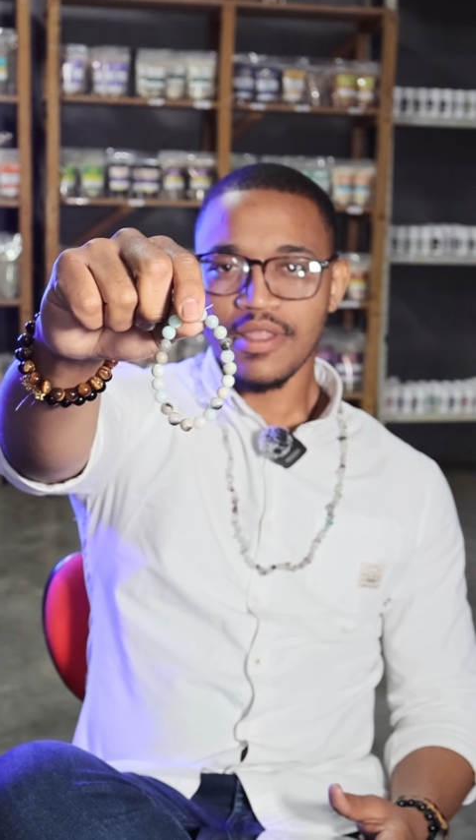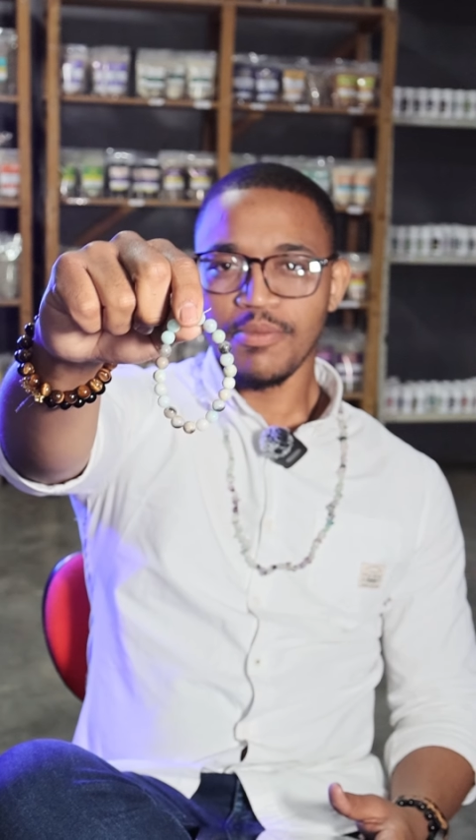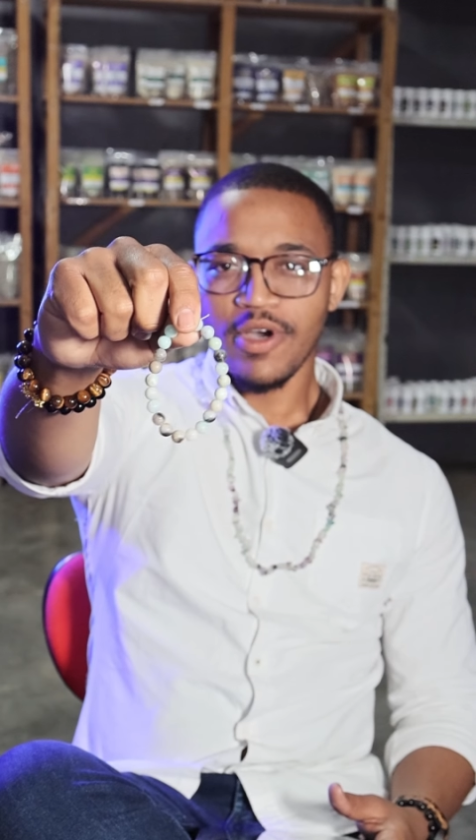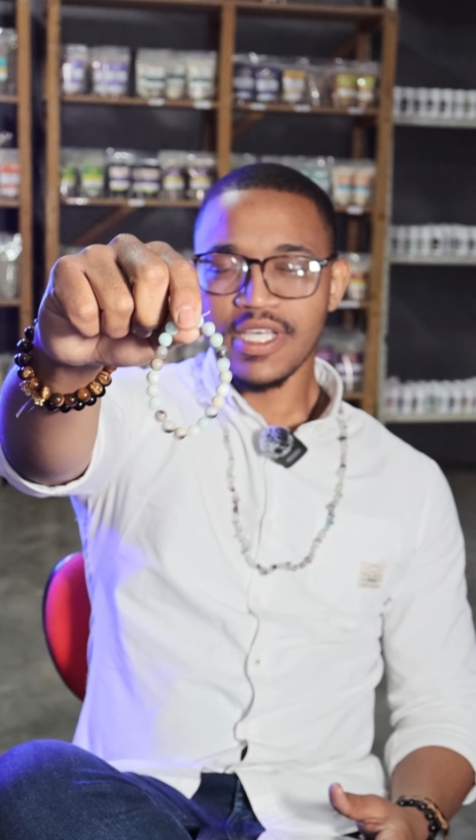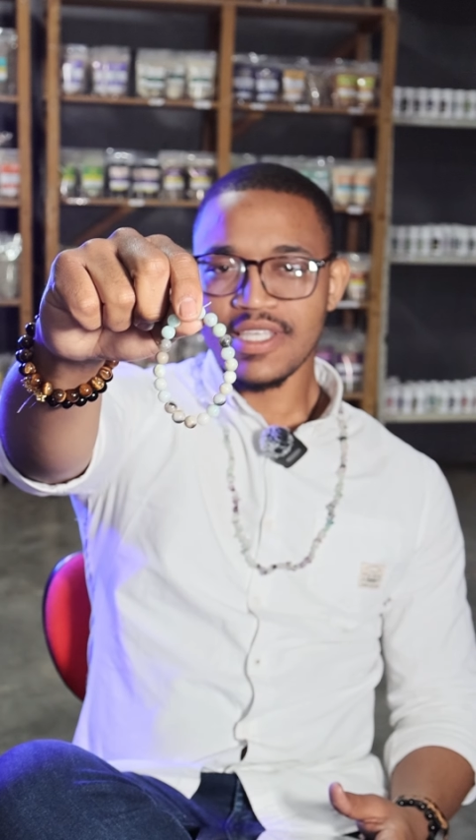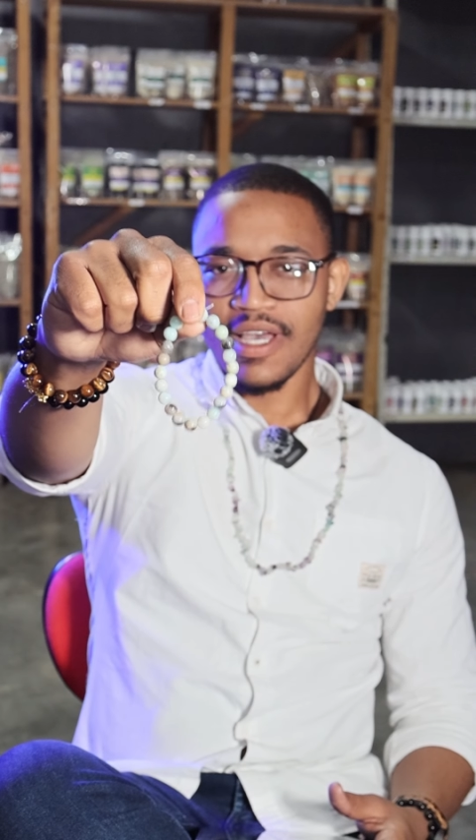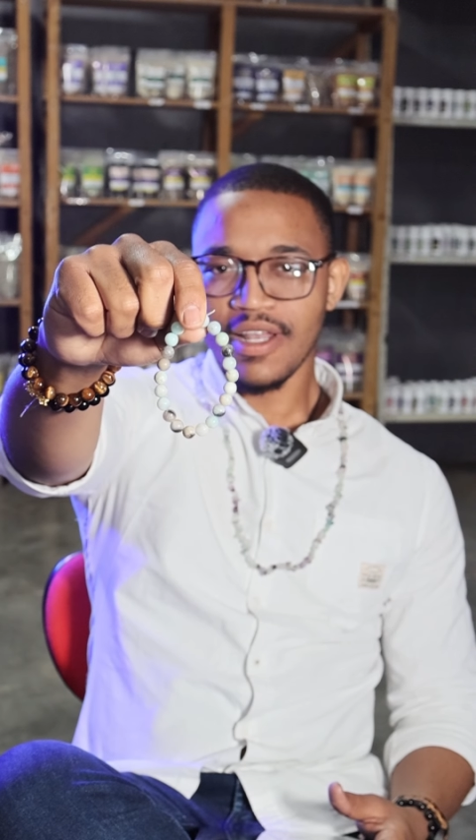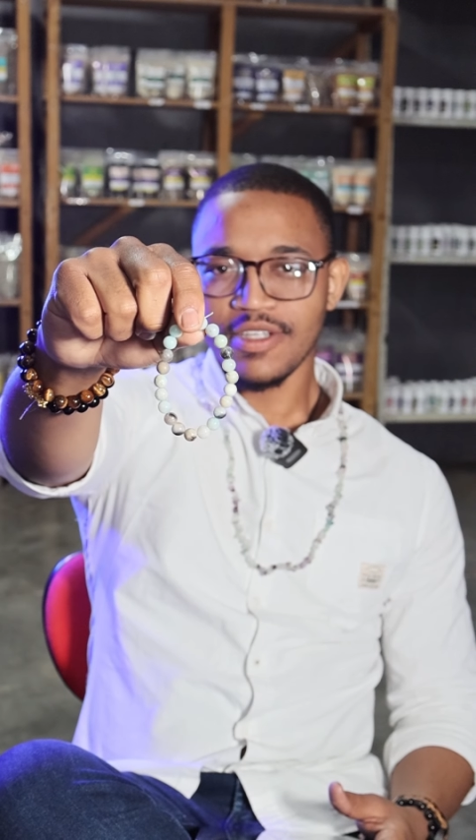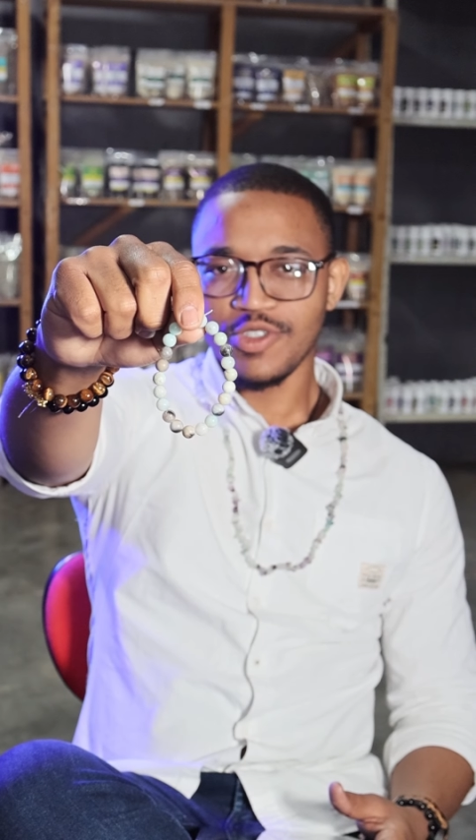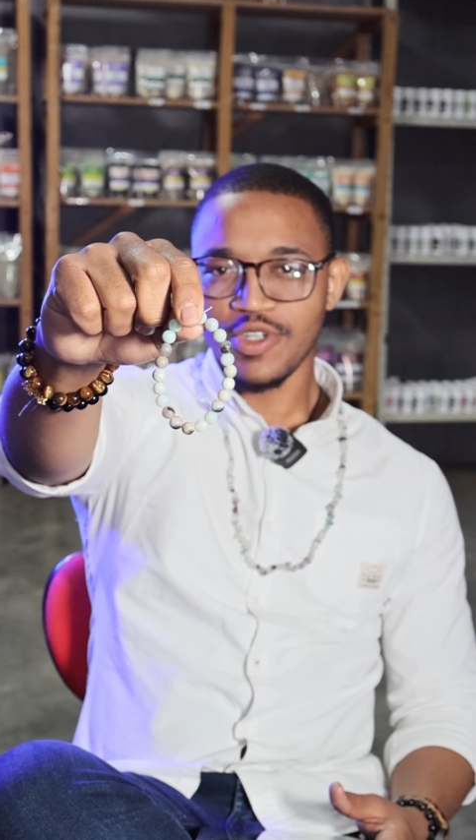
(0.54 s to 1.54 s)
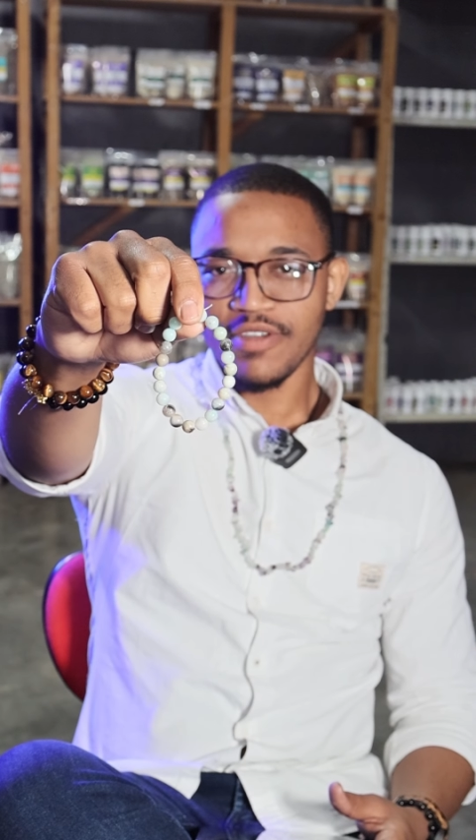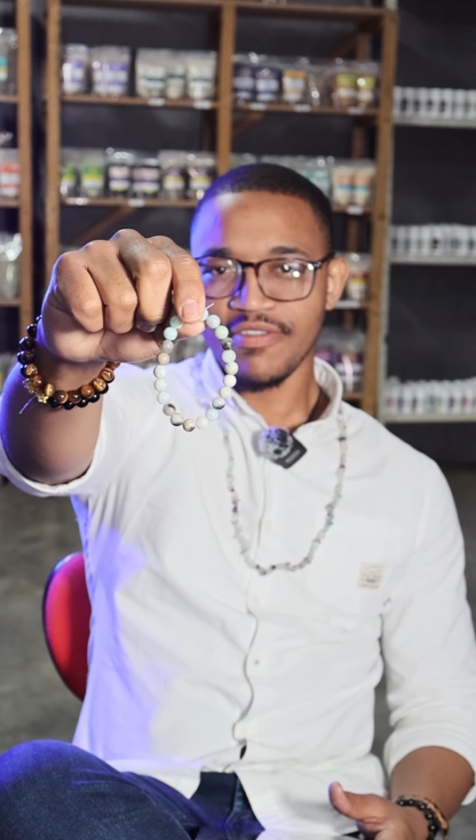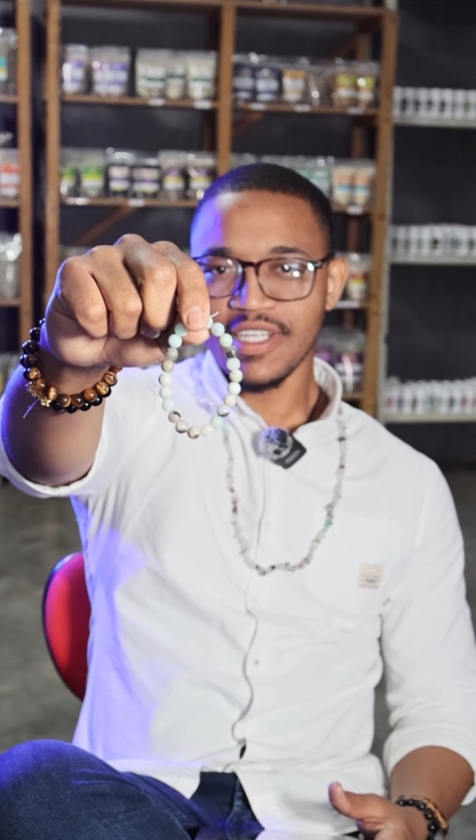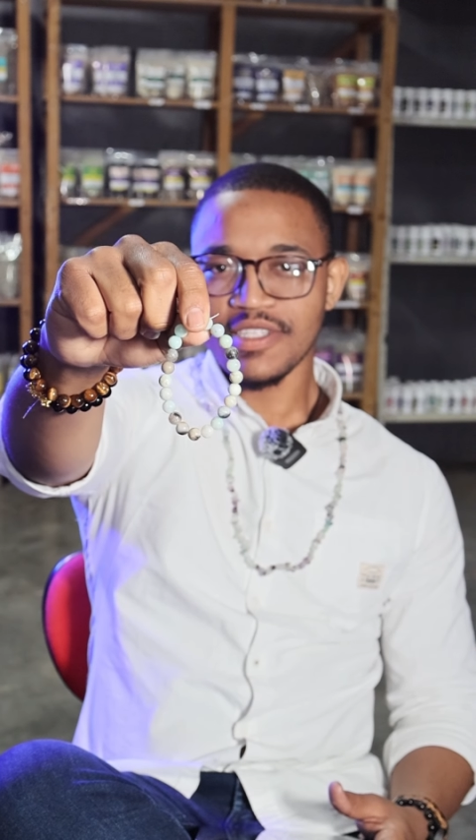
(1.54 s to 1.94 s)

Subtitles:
The boy is hella driven,